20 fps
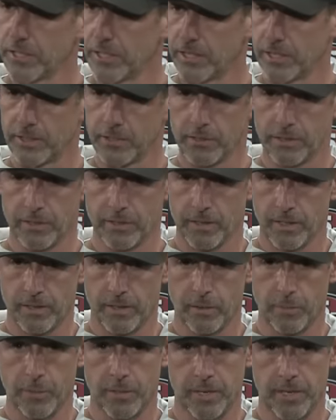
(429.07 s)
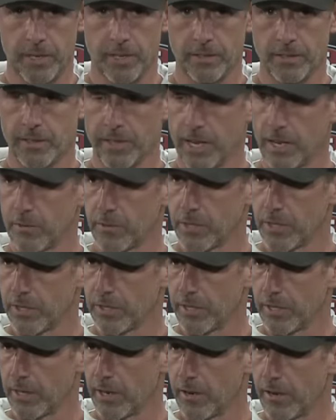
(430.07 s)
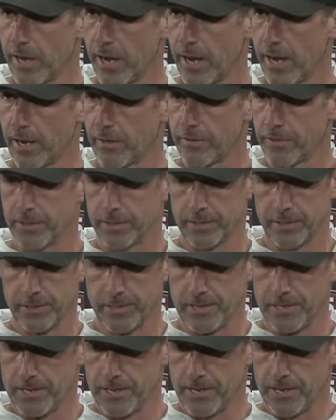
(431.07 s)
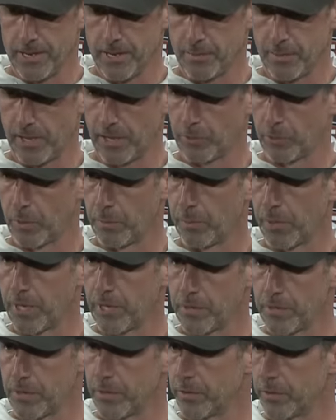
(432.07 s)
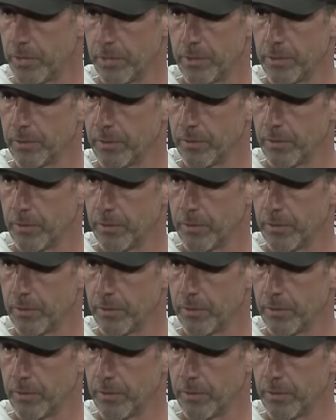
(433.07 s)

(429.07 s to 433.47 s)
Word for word: And so they'll put an end to that, which I think they already have. And um, but that's what players do too.